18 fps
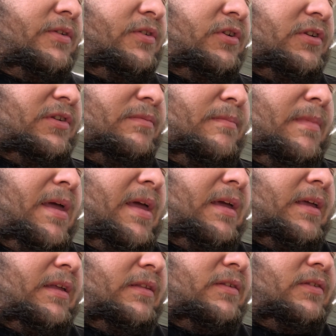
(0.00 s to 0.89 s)
is just
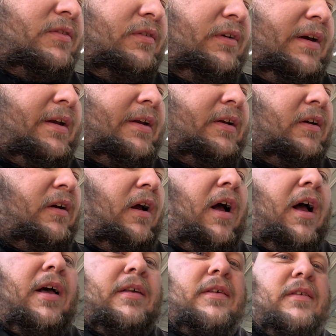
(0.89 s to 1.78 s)
make it straight
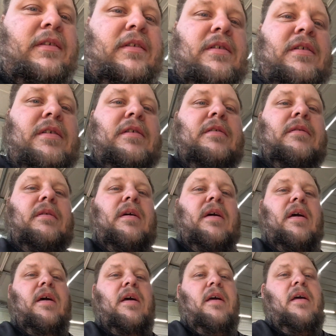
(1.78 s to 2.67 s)
across.
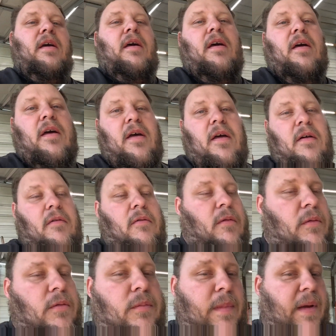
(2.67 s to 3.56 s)

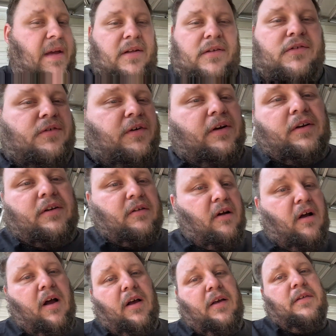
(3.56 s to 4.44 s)
We'll make it straight
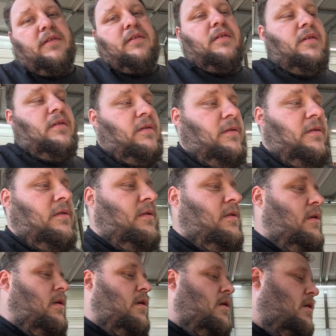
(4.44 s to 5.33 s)
across,
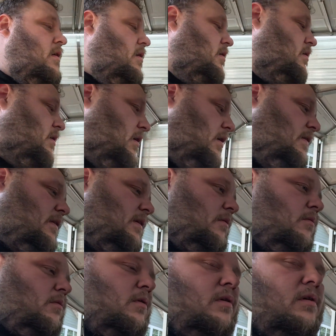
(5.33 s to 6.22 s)
and
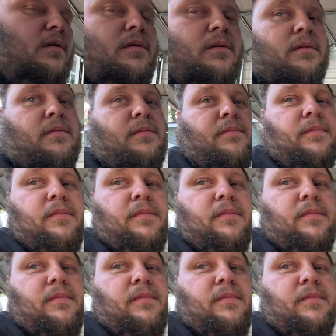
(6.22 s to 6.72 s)
then we'll